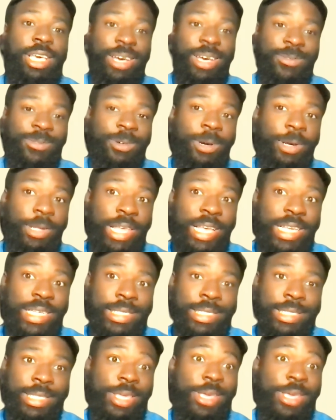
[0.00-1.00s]
feel like
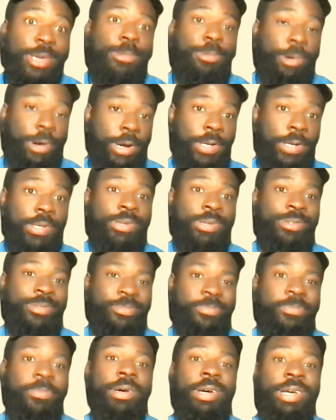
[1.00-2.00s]
that's the one,
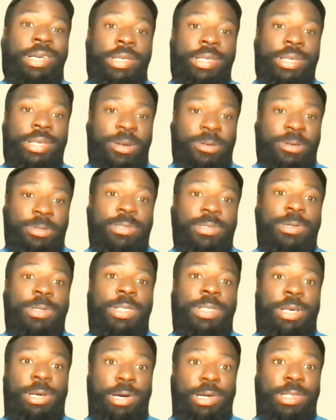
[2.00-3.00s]
but I'm sure
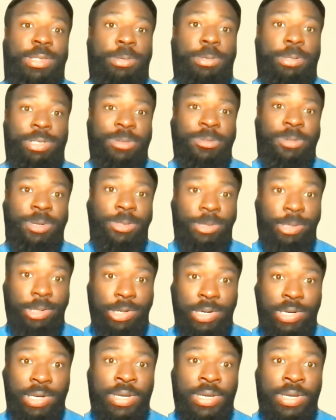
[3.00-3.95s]
there are others. Let me look.